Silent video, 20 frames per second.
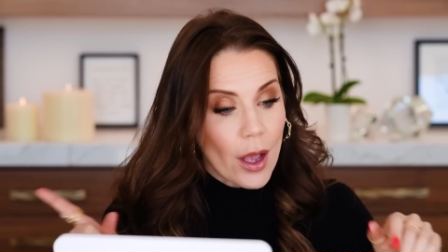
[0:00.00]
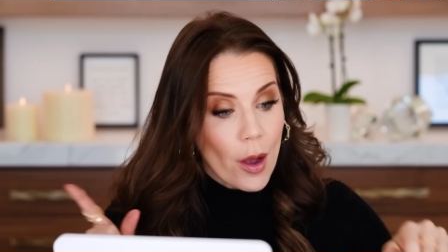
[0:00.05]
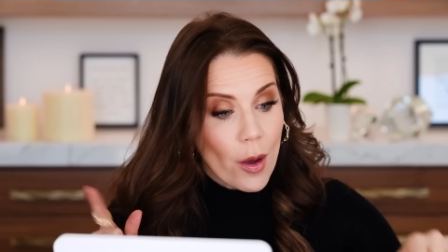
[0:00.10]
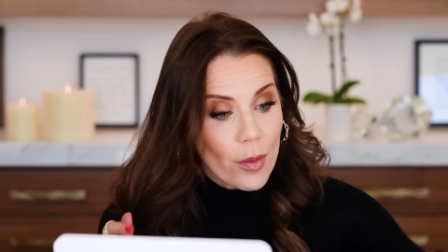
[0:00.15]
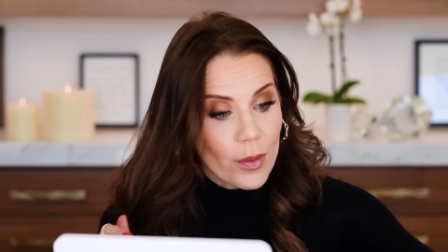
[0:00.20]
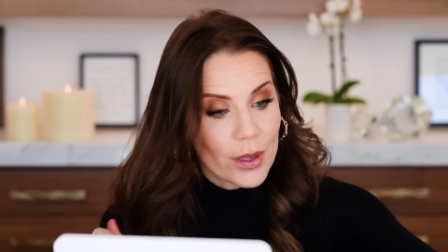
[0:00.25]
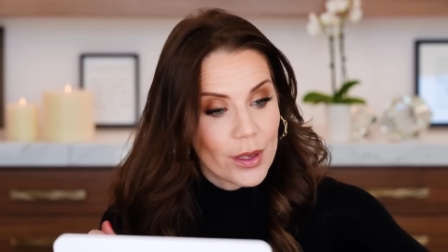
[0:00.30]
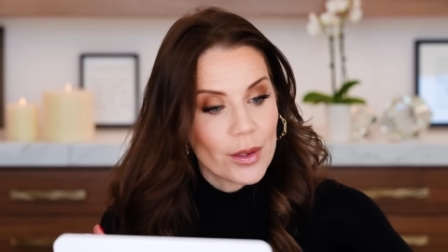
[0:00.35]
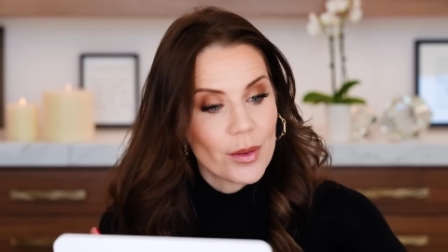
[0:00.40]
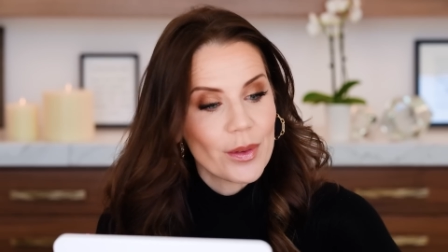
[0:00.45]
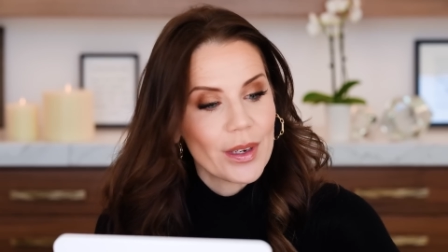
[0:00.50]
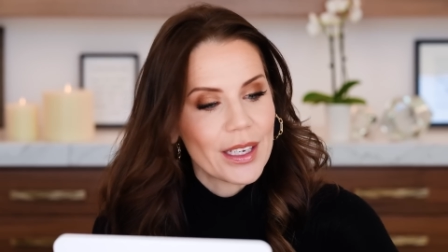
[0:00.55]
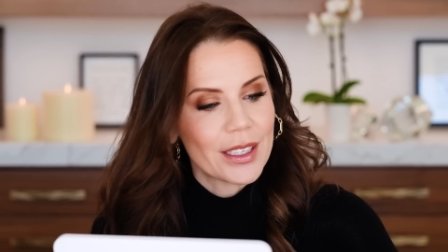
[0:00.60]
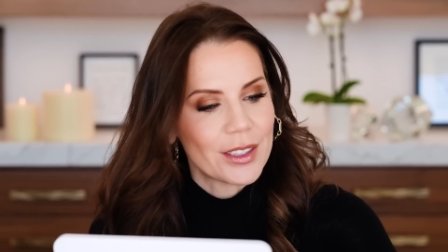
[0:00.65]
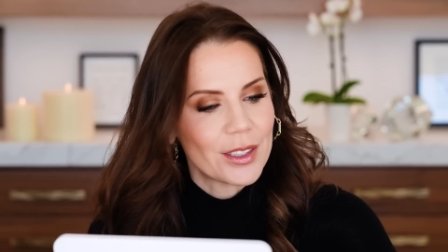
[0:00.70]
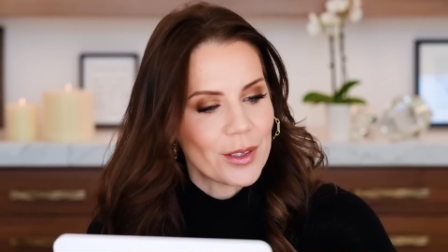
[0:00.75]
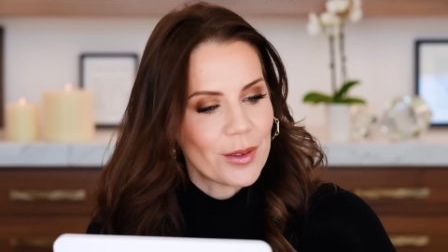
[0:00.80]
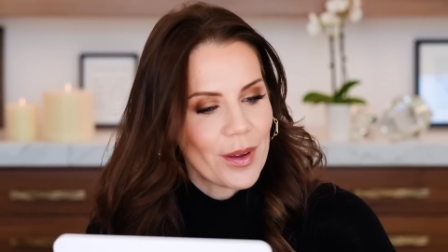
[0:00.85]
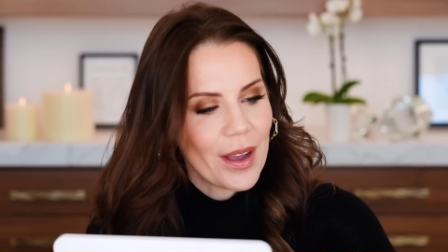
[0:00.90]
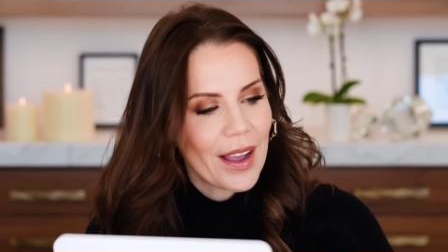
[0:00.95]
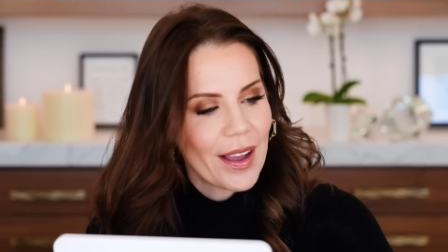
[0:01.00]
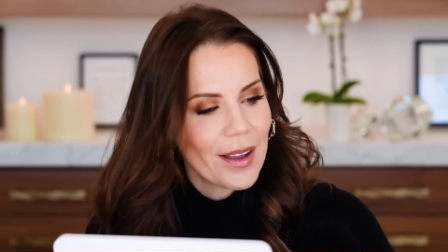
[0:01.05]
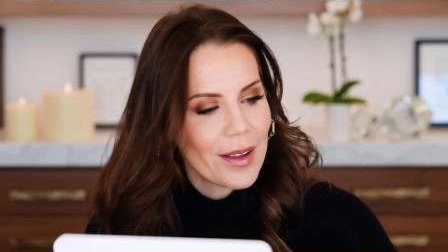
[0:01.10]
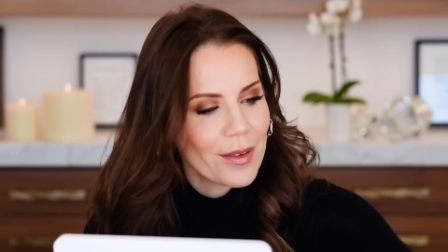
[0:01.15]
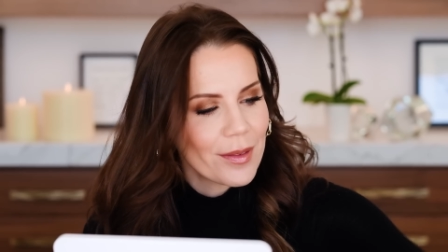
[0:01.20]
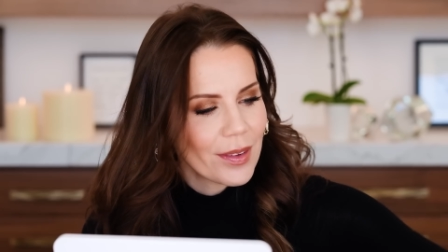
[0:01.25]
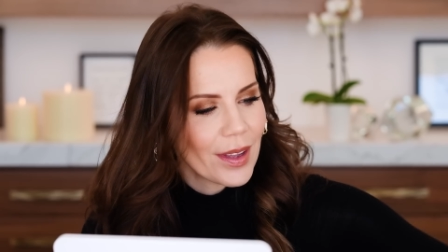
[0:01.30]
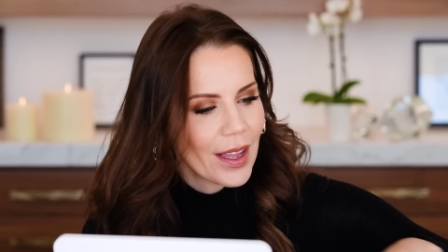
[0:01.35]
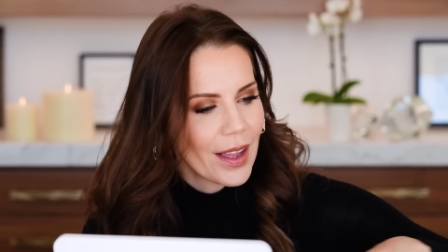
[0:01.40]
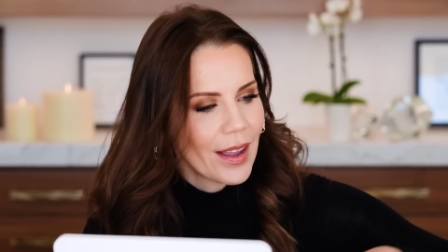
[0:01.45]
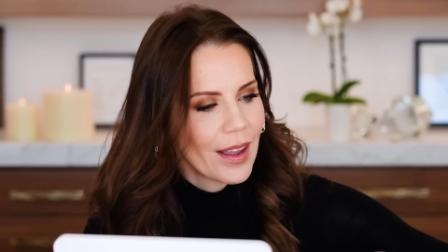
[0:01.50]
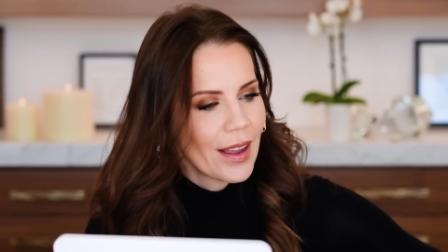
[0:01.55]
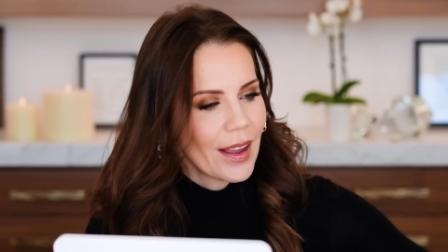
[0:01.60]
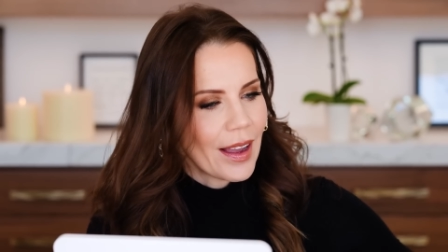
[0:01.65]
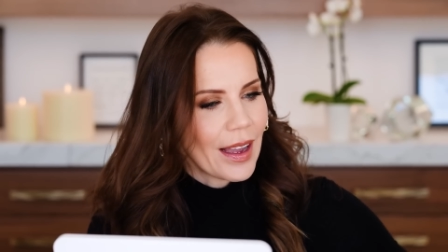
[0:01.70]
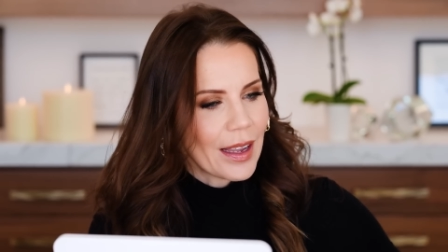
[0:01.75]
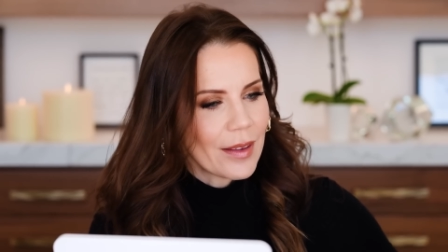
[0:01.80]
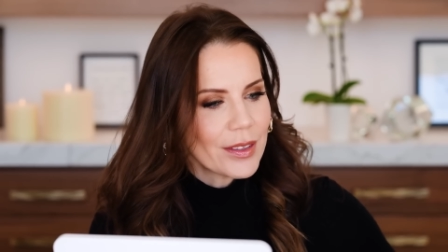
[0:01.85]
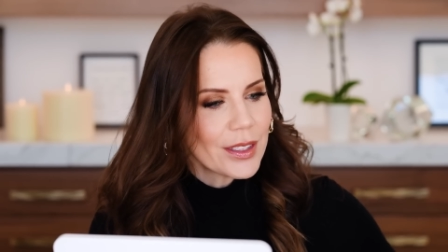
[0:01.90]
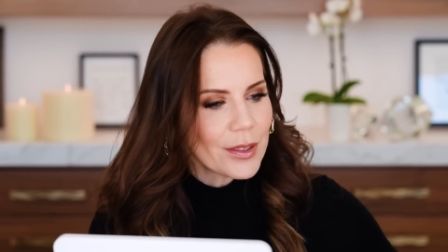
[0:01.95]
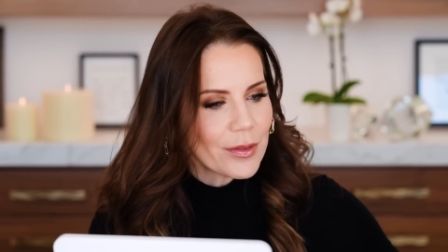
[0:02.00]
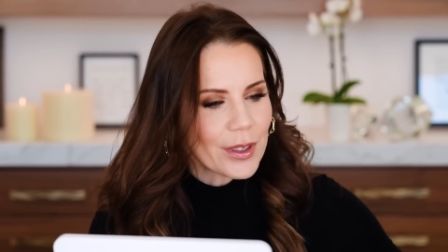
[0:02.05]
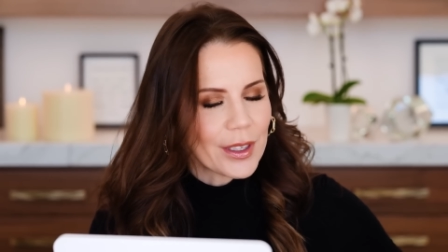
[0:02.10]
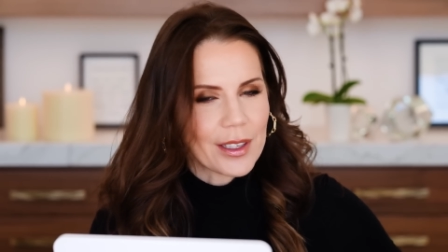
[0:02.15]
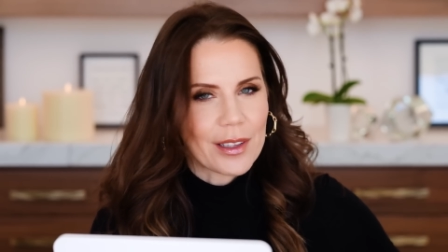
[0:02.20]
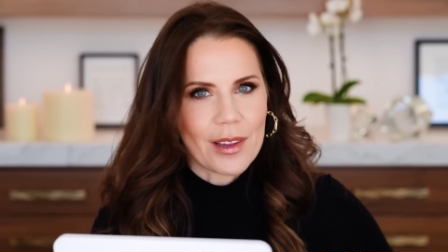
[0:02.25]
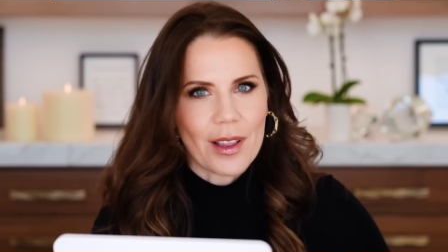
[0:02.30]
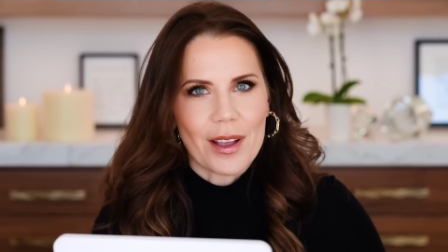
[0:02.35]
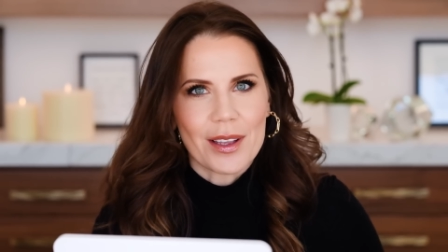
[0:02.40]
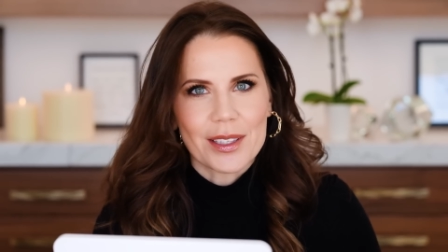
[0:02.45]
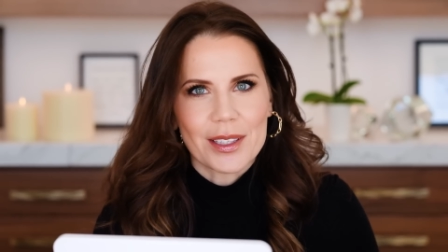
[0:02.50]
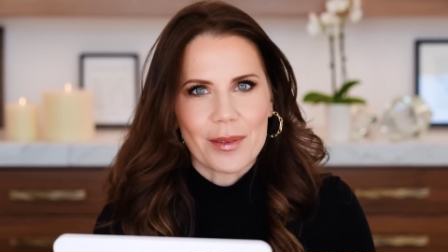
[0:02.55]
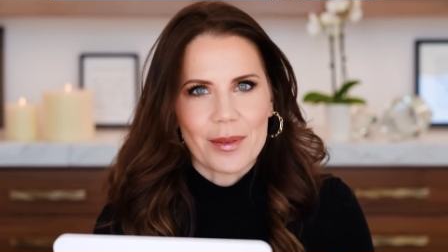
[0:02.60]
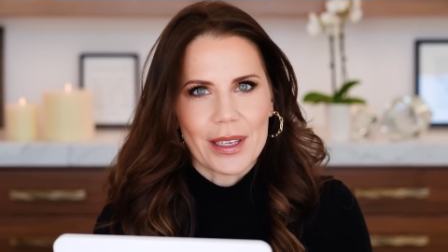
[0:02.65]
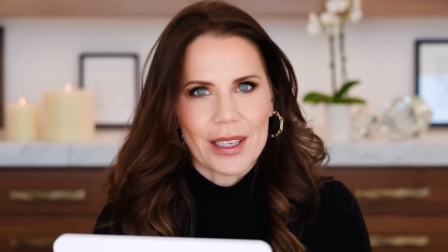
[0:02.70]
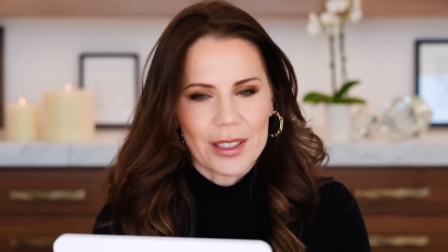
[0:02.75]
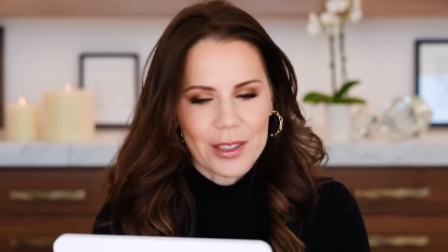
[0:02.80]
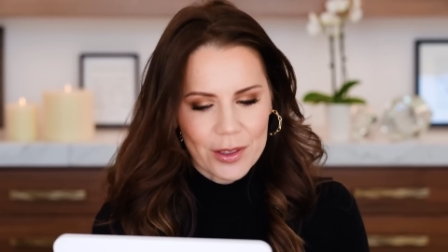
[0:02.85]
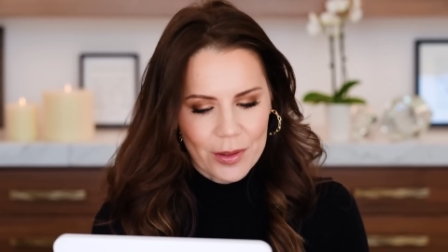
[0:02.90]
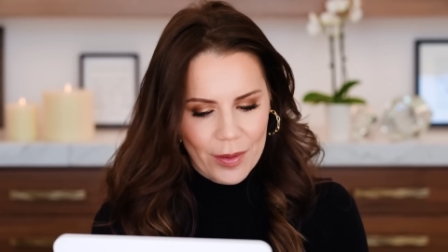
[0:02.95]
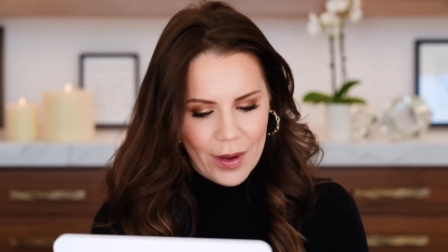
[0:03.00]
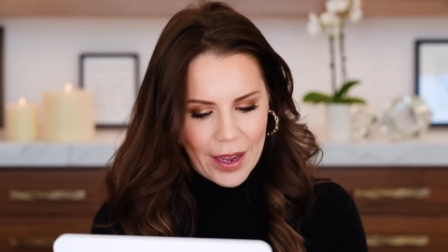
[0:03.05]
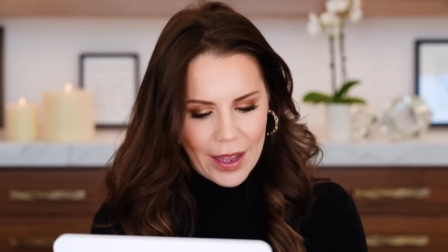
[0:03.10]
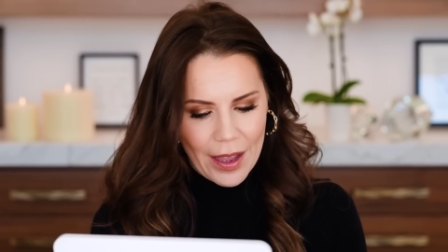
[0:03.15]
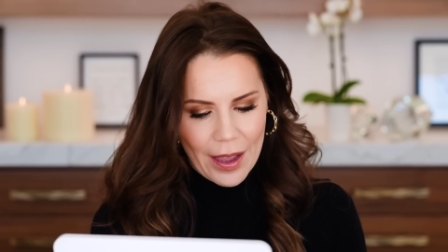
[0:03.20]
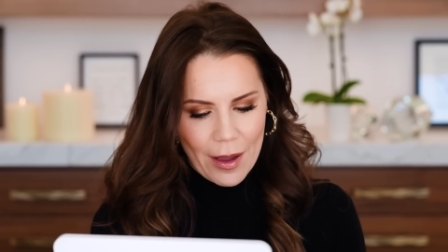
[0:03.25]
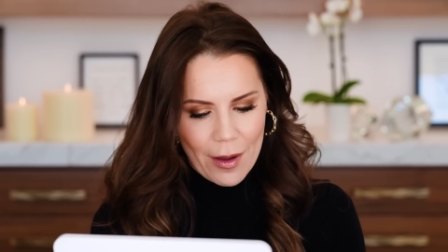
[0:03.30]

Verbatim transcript: Oh, you know what I do have? I have a different gloss that we can try